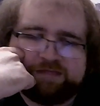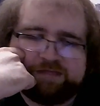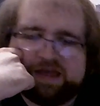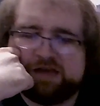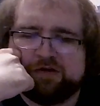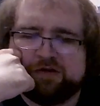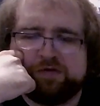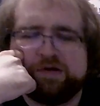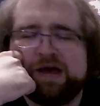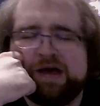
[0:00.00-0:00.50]

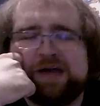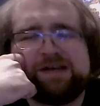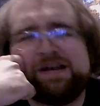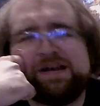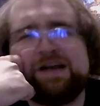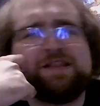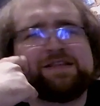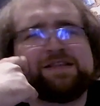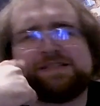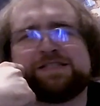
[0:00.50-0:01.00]
Anywho,
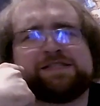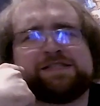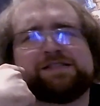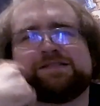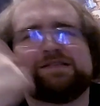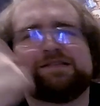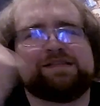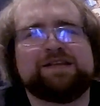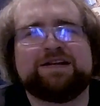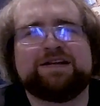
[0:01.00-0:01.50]
none of this
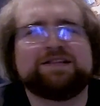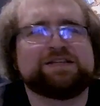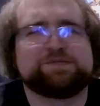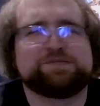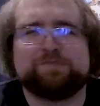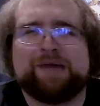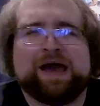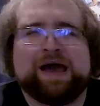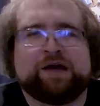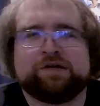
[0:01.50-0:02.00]

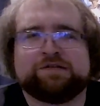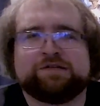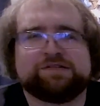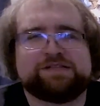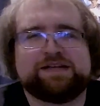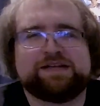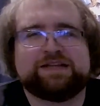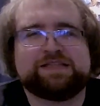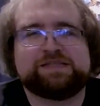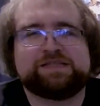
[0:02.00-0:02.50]
matters.
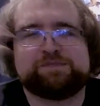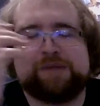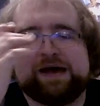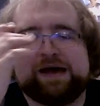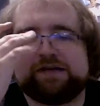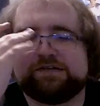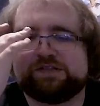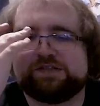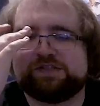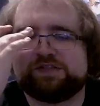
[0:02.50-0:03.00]
None of this
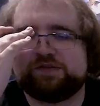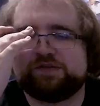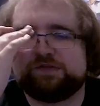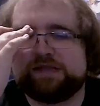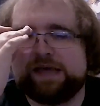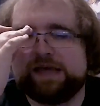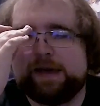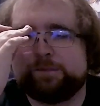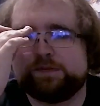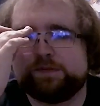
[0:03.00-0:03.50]
matters to
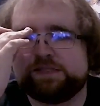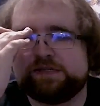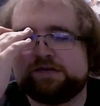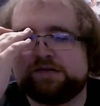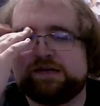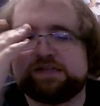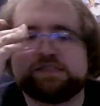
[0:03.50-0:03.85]
the episode.